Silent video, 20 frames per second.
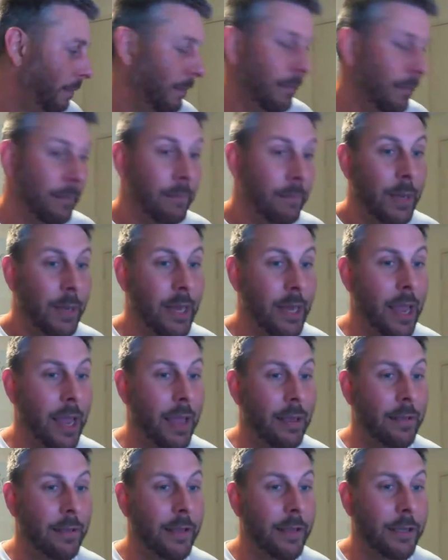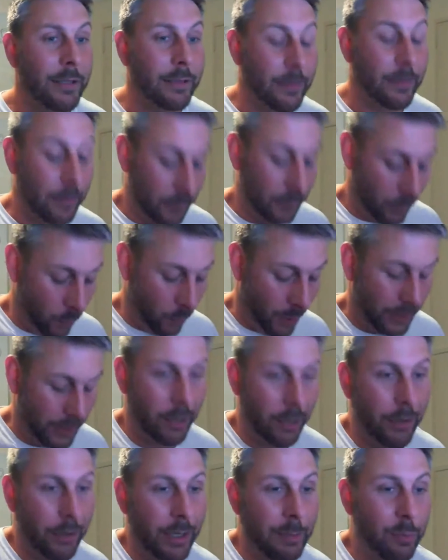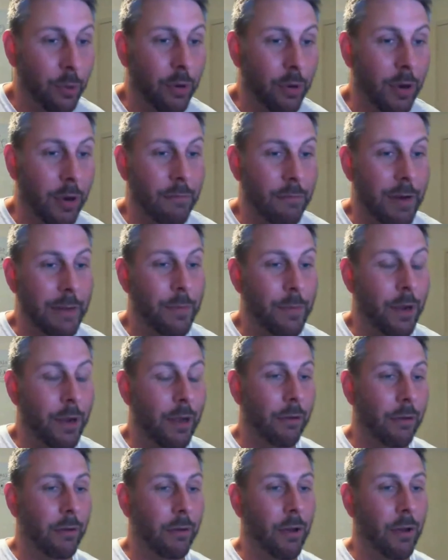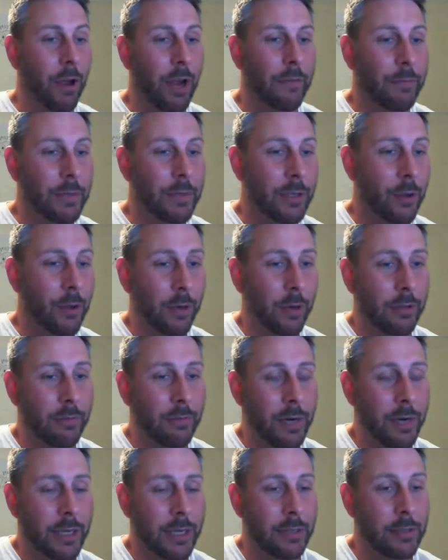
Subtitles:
But yeah, it's the one and only book I'd read my whole life was Lord of the Rings.